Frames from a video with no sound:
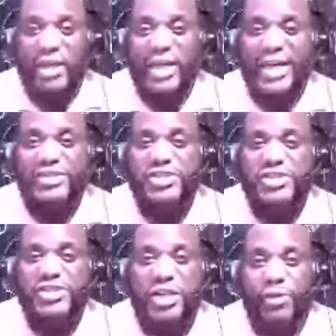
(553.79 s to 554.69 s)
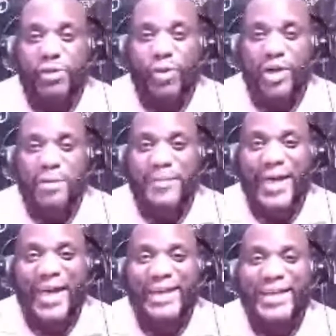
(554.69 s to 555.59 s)
in general, when a
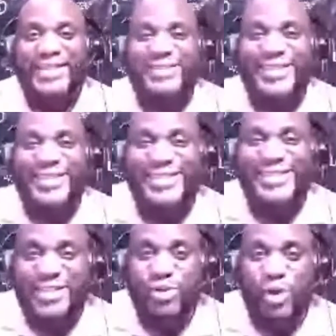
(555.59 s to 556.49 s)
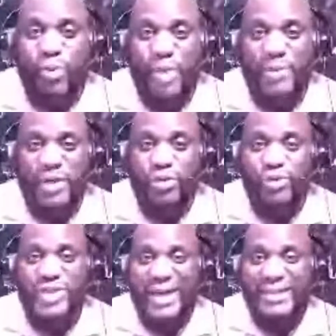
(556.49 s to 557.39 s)
man is listening to a woman who's
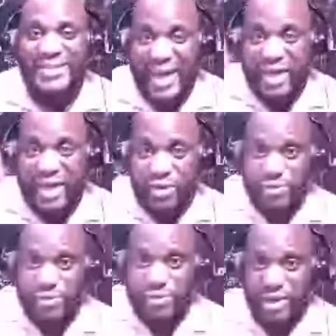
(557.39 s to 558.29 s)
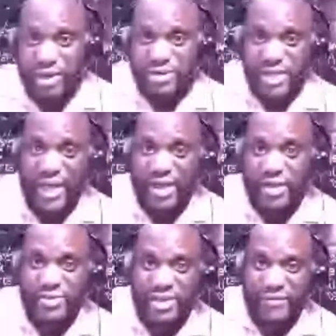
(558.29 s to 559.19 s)
got tales
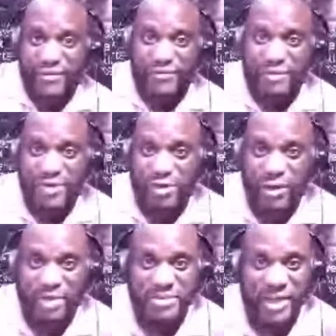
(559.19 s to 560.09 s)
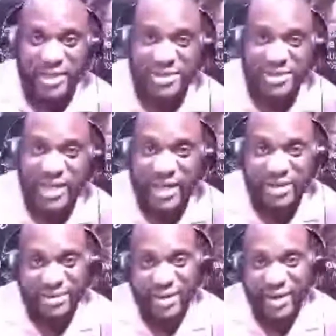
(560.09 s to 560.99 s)
from the crypt, like she got
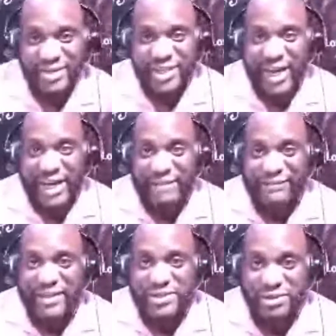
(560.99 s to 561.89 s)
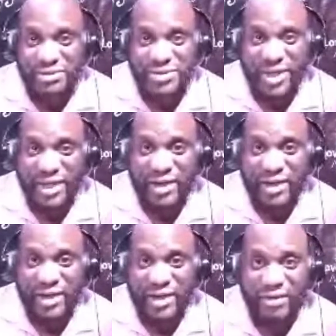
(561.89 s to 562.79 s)
adventures in
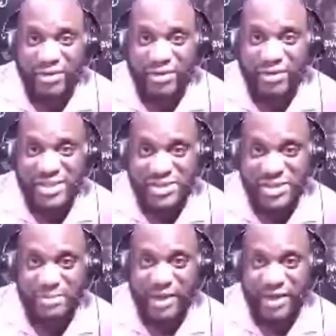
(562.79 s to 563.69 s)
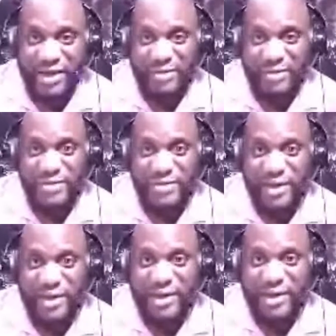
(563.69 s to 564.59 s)
her relationship, you
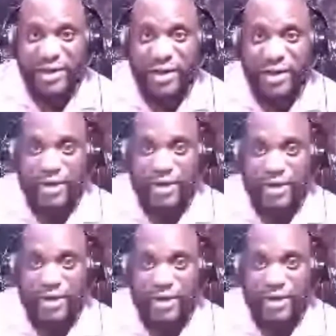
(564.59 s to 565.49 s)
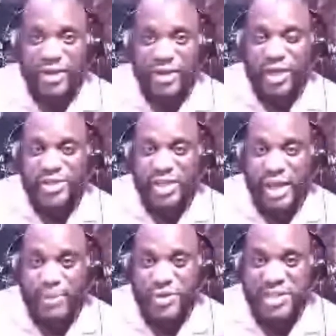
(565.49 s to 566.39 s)
know, there's
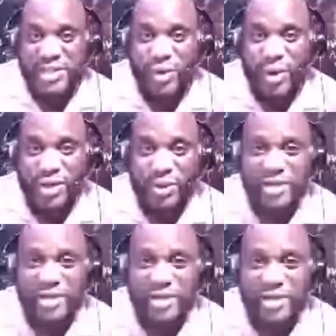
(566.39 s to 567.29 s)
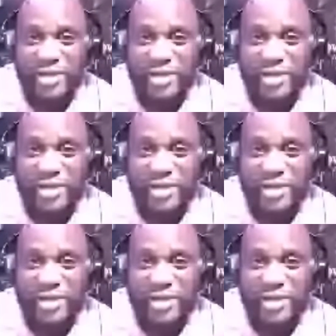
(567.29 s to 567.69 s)
a couple things going through his mind.